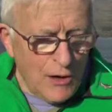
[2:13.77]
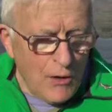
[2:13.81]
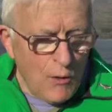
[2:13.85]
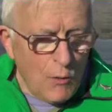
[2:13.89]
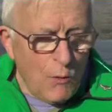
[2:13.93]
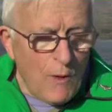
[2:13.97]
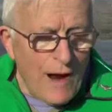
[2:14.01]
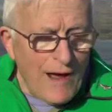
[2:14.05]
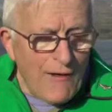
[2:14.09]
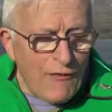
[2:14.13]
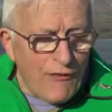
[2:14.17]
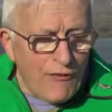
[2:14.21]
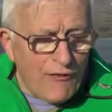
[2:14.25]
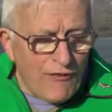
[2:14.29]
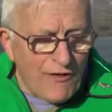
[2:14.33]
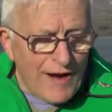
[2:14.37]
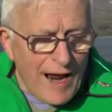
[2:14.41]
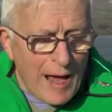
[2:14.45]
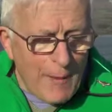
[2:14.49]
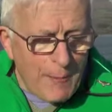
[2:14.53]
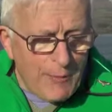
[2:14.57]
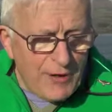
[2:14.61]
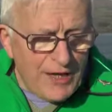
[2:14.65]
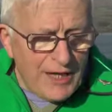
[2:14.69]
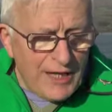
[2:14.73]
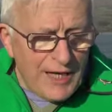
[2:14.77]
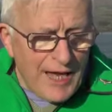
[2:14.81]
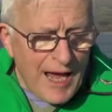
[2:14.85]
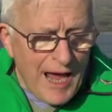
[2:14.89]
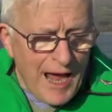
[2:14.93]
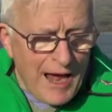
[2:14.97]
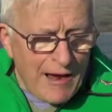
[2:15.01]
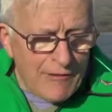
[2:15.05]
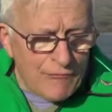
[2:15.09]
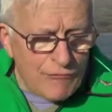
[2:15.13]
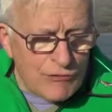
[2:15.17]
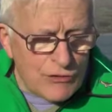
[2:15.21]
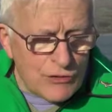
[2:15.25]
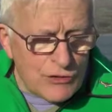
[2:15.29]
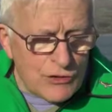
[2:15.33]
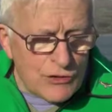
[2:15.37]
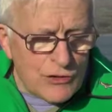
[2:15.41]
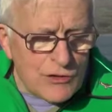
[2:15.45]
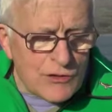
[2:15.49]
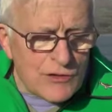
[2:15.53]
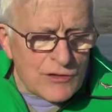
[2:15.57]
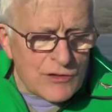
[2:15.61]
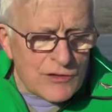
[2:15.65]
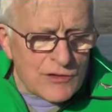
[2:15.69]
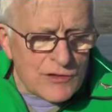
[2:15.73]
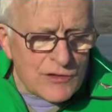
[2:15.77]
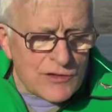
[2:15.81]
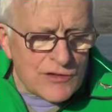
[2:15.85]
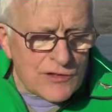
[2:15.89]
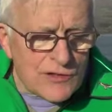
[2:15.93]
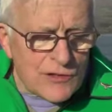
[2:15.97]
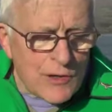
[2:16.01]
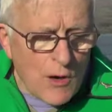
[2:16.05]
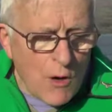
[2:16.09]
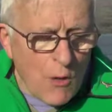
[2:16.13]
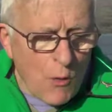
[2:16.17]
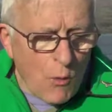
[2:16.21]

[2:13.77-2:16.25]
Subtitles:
where flapping herons